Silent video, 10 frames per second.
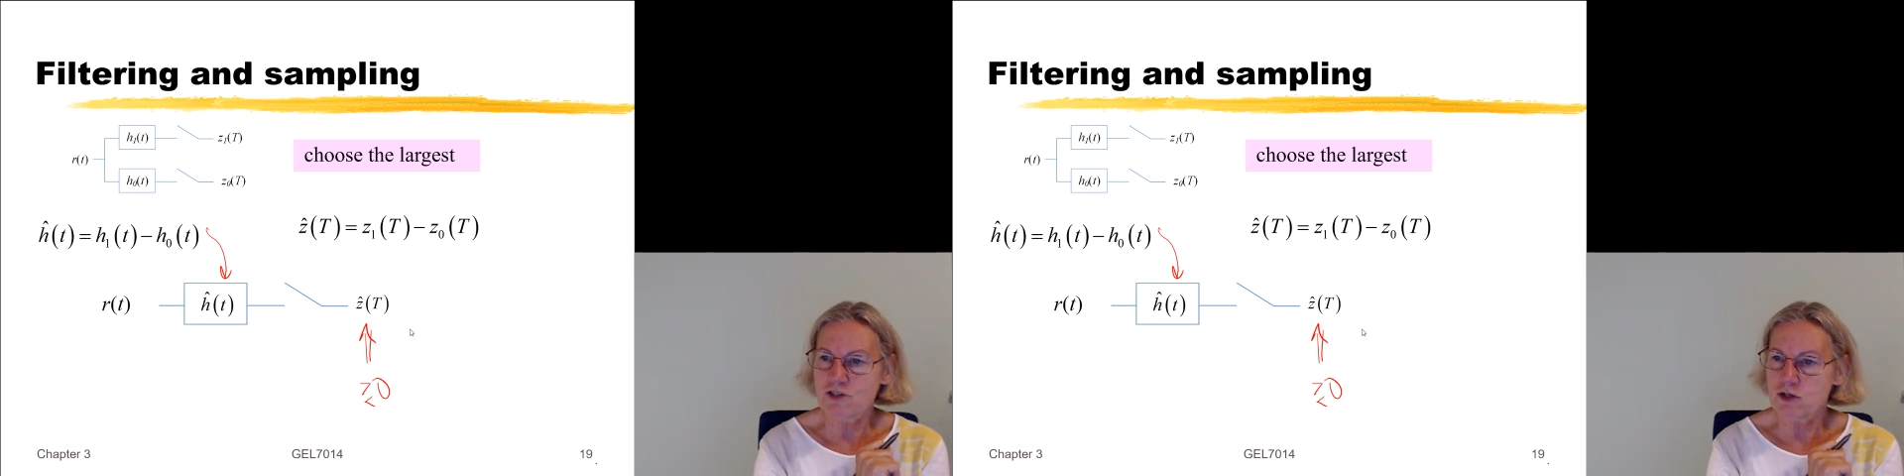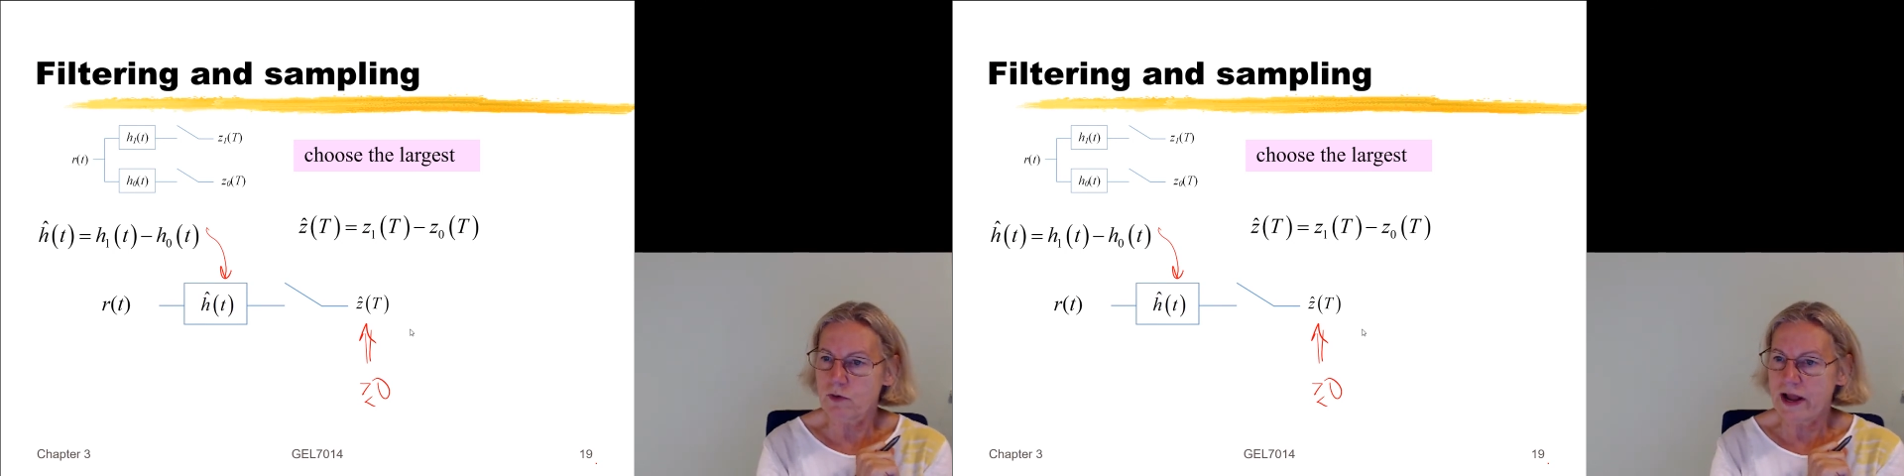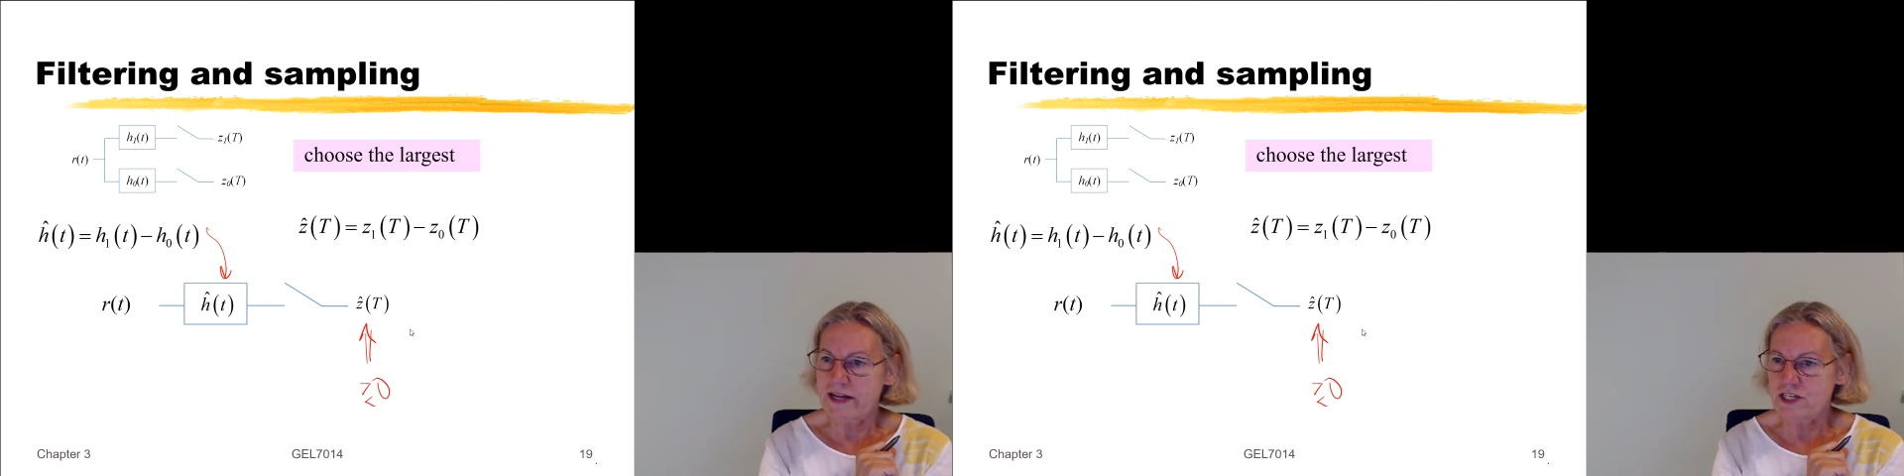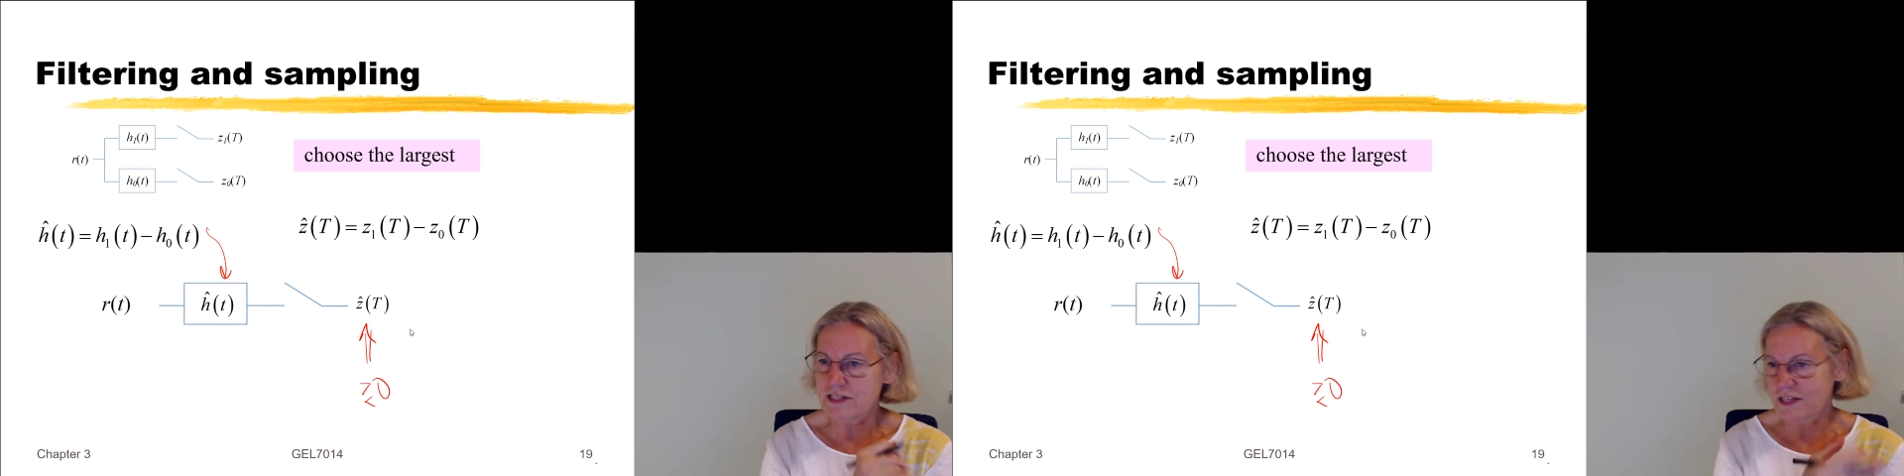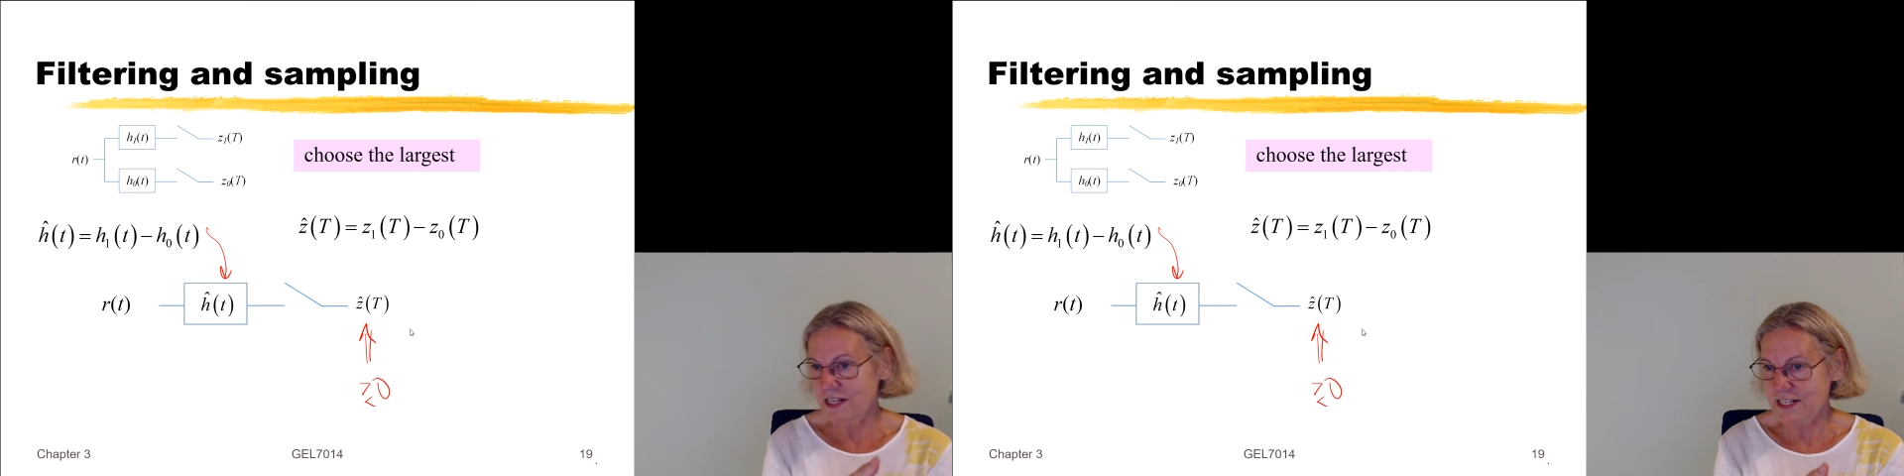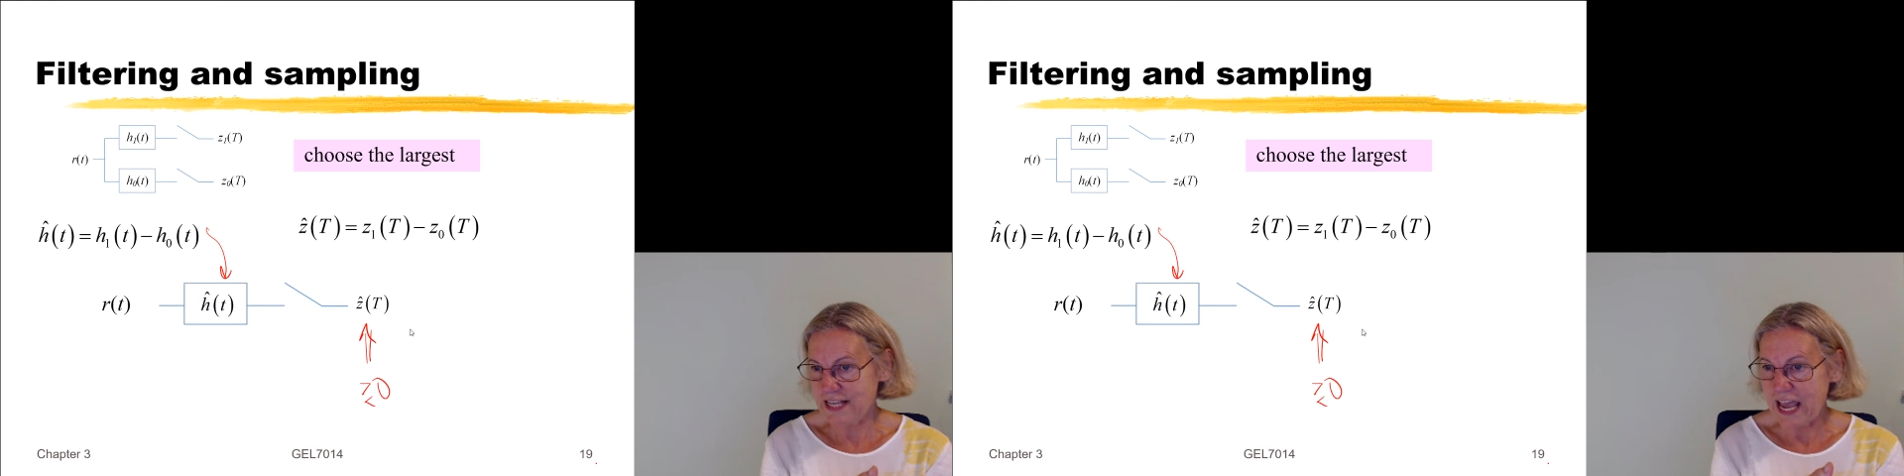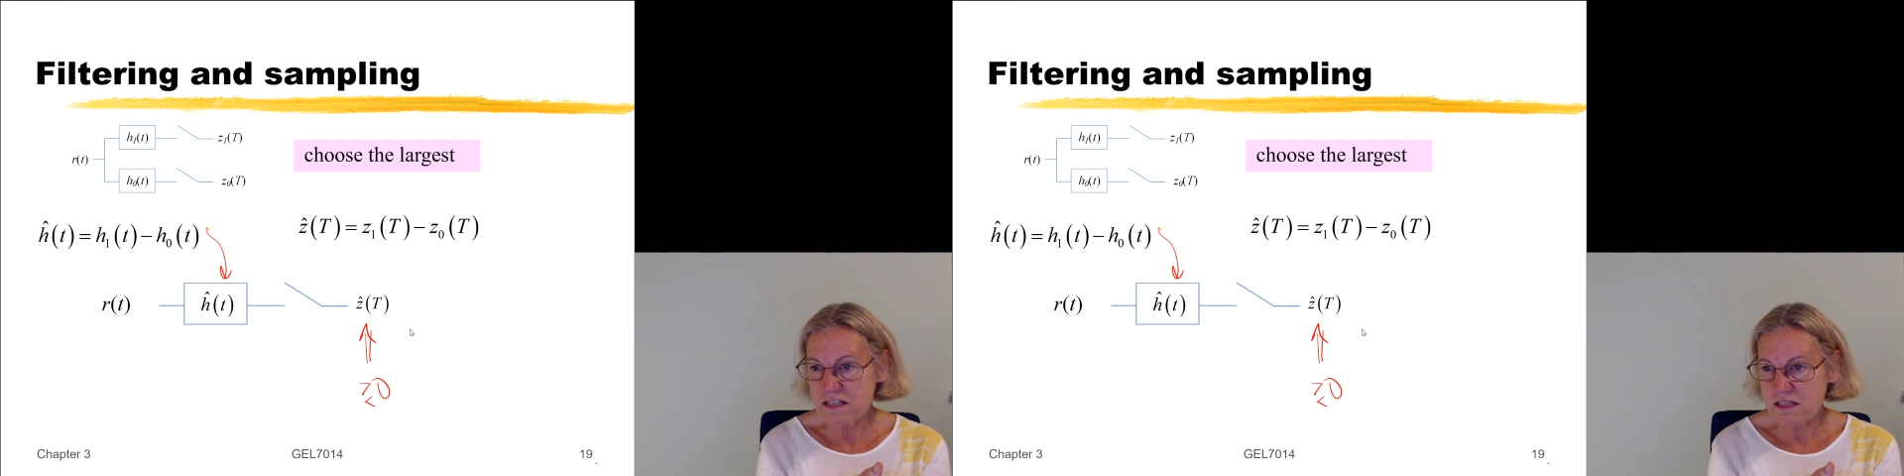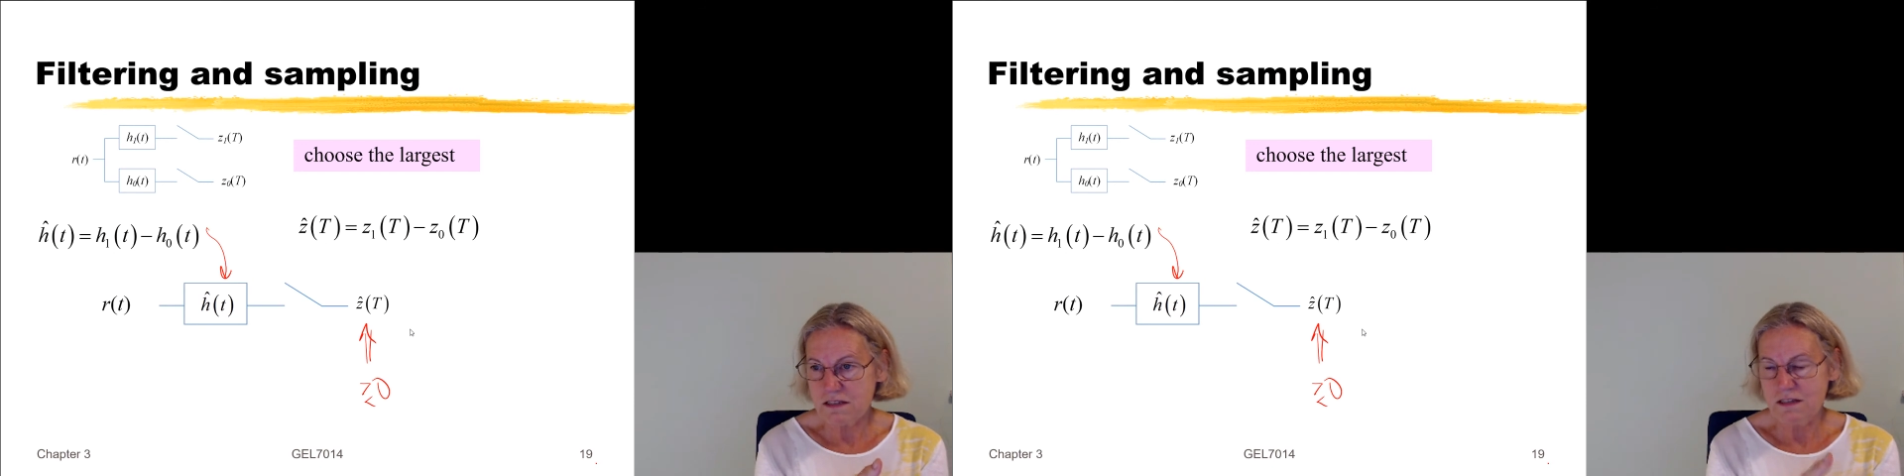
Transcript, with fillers: two branches in this case.